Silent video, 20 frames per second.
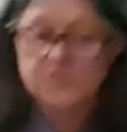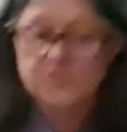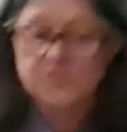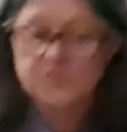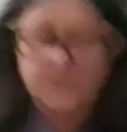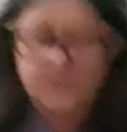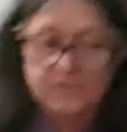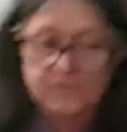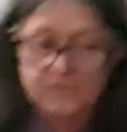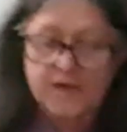
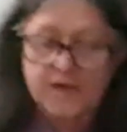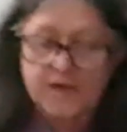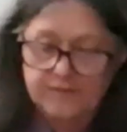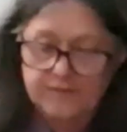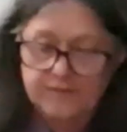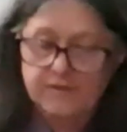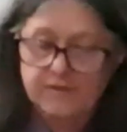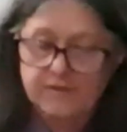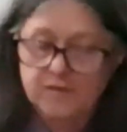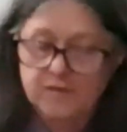Southern
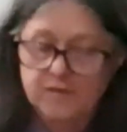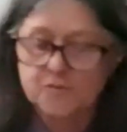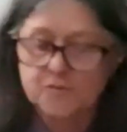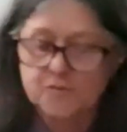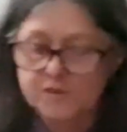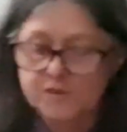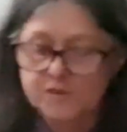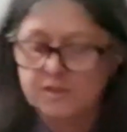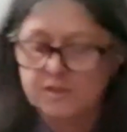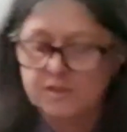Africa,
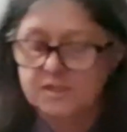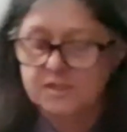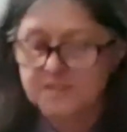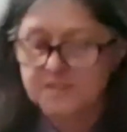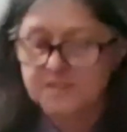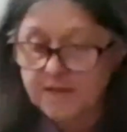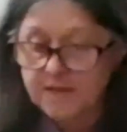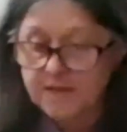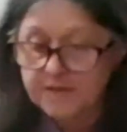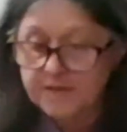mostly in
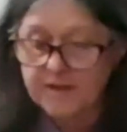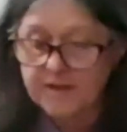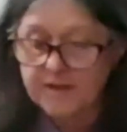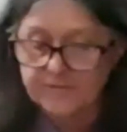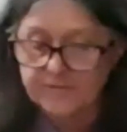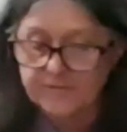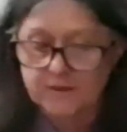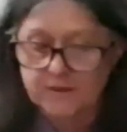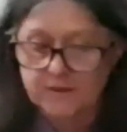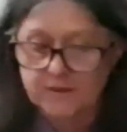South
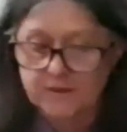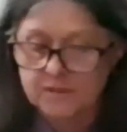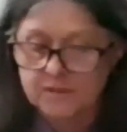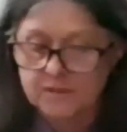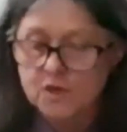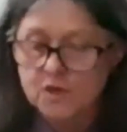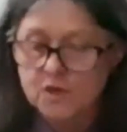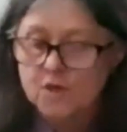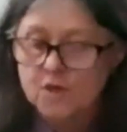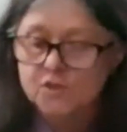Africa,
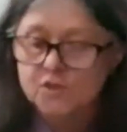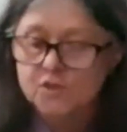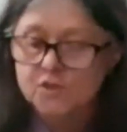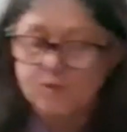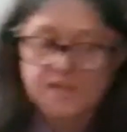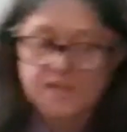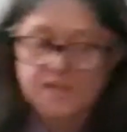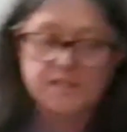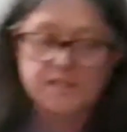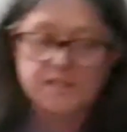
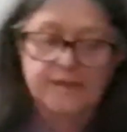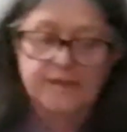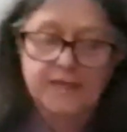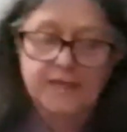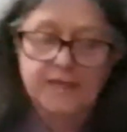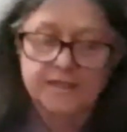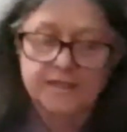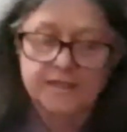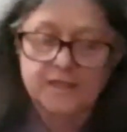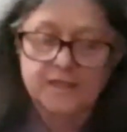Swaziland,
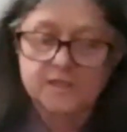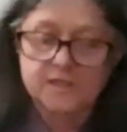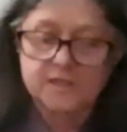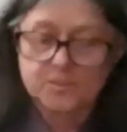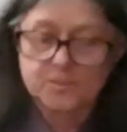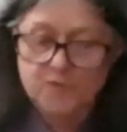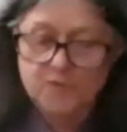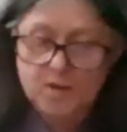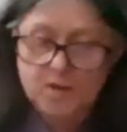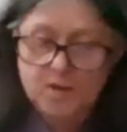and
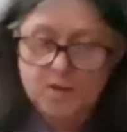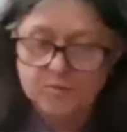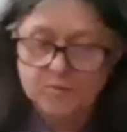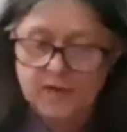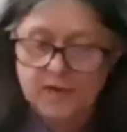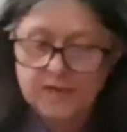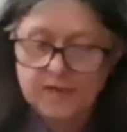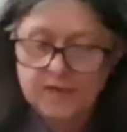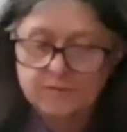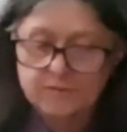Zimbabwe.
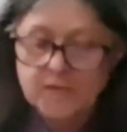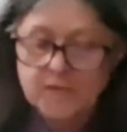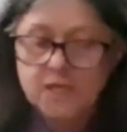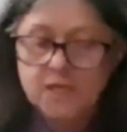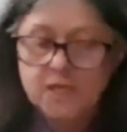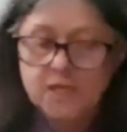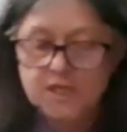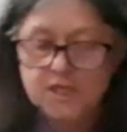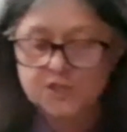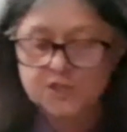
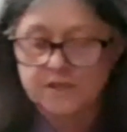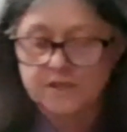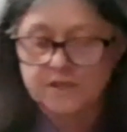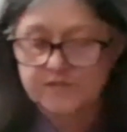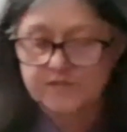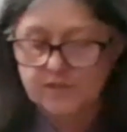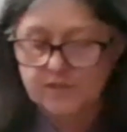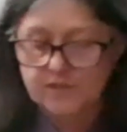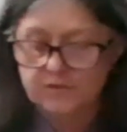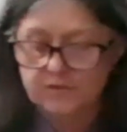Each of
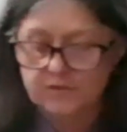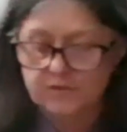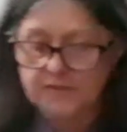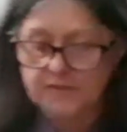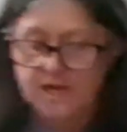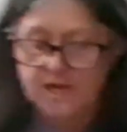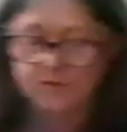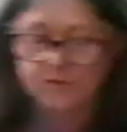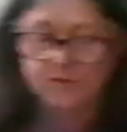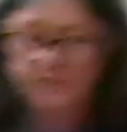several
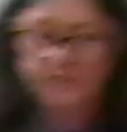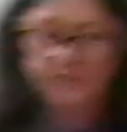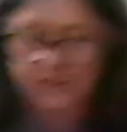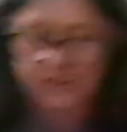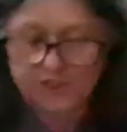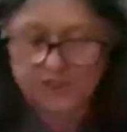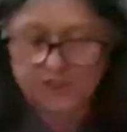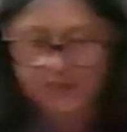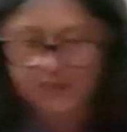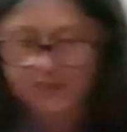languages
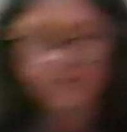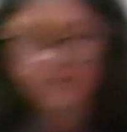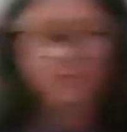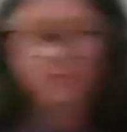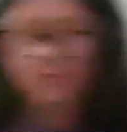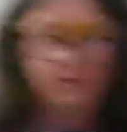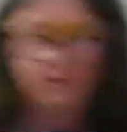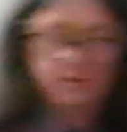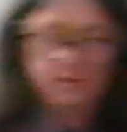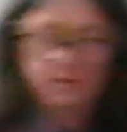share the
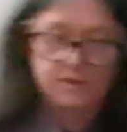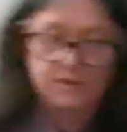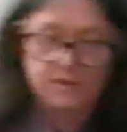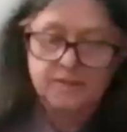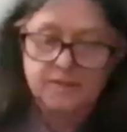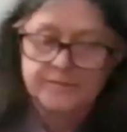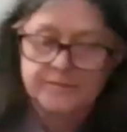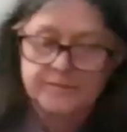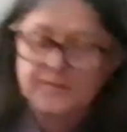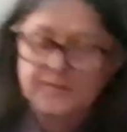word,
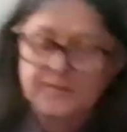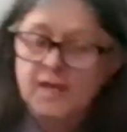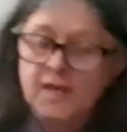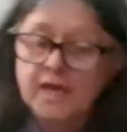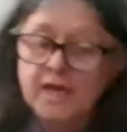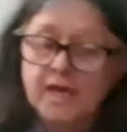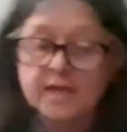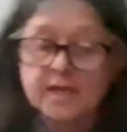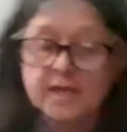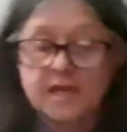
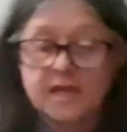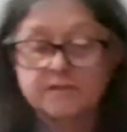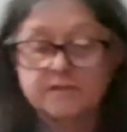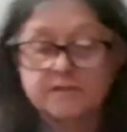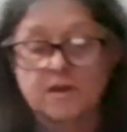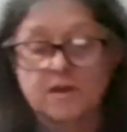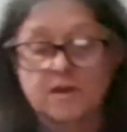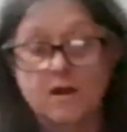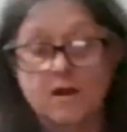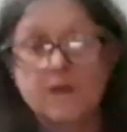and at the
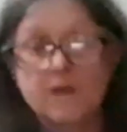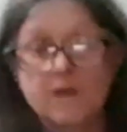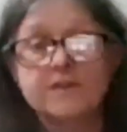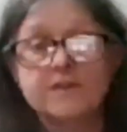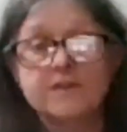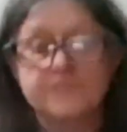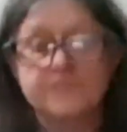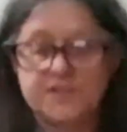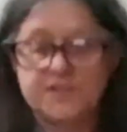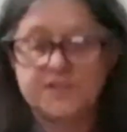heart of
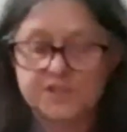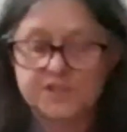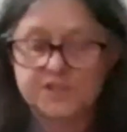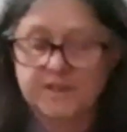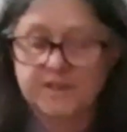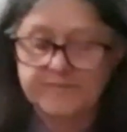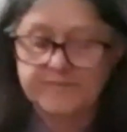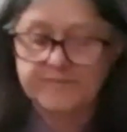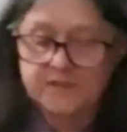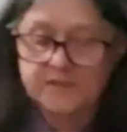each
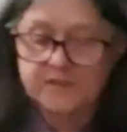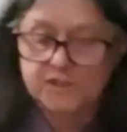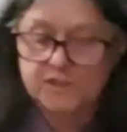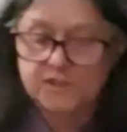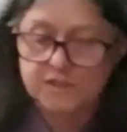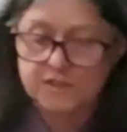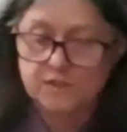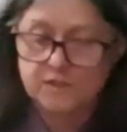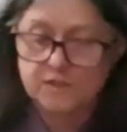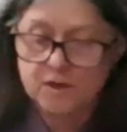
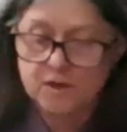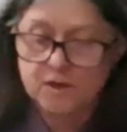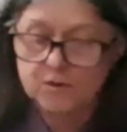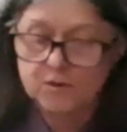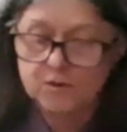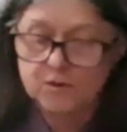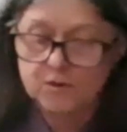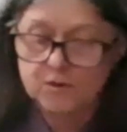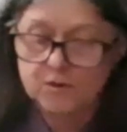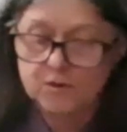definition, though,
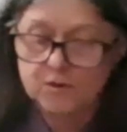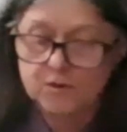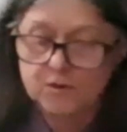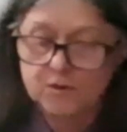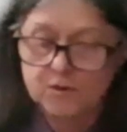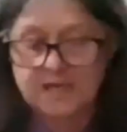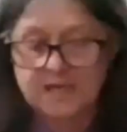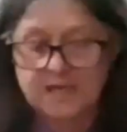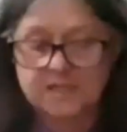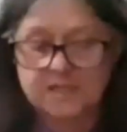is
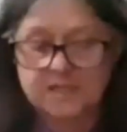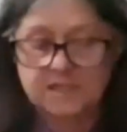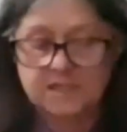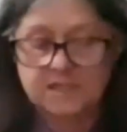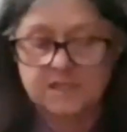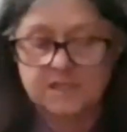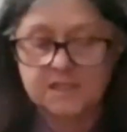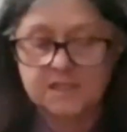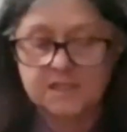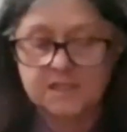the
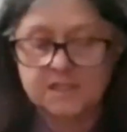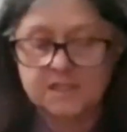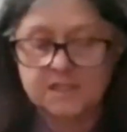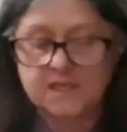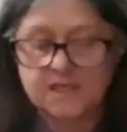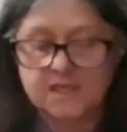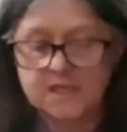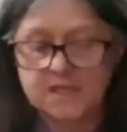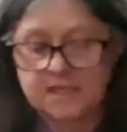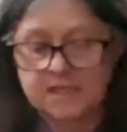
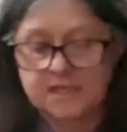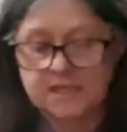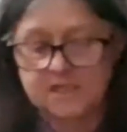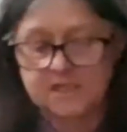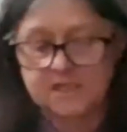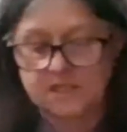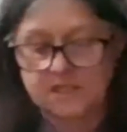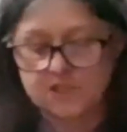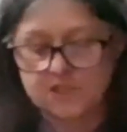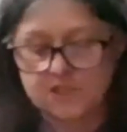connectedness that
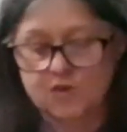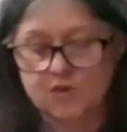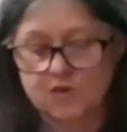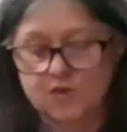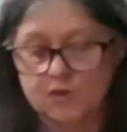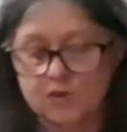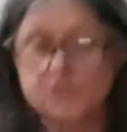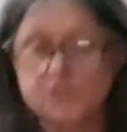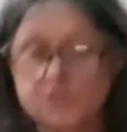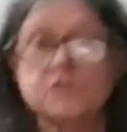exists
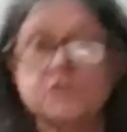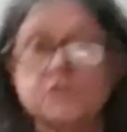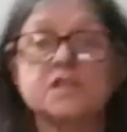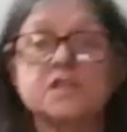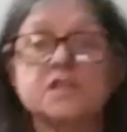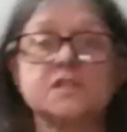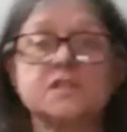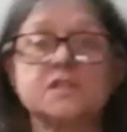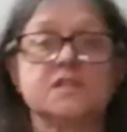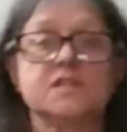or should
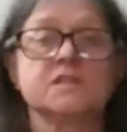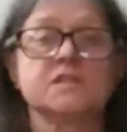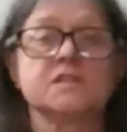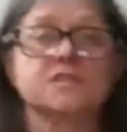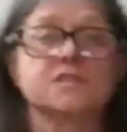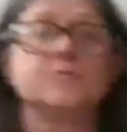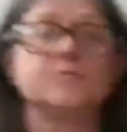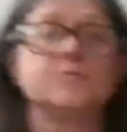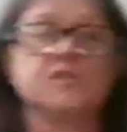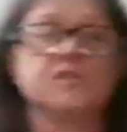
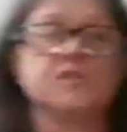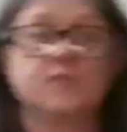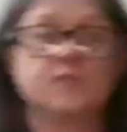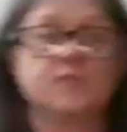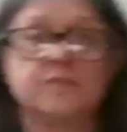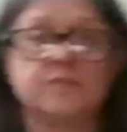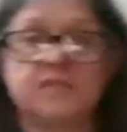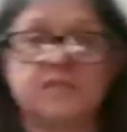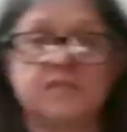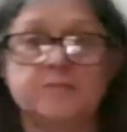exist between
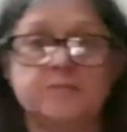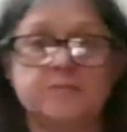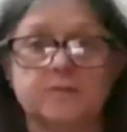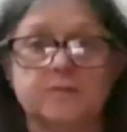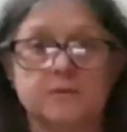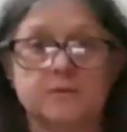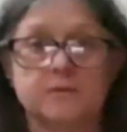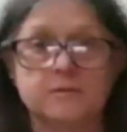people.